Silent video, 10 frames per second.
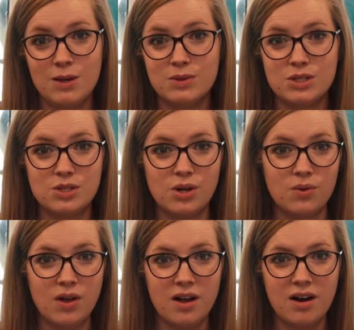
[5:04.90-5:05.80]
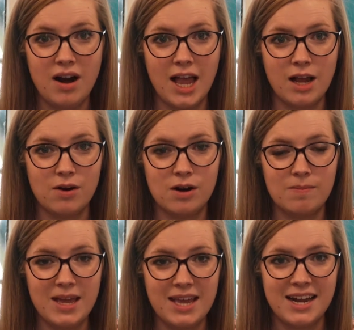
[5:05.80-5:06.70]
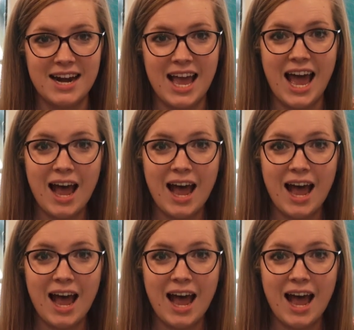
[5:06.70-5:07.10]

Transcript: He was no longer angry or mean.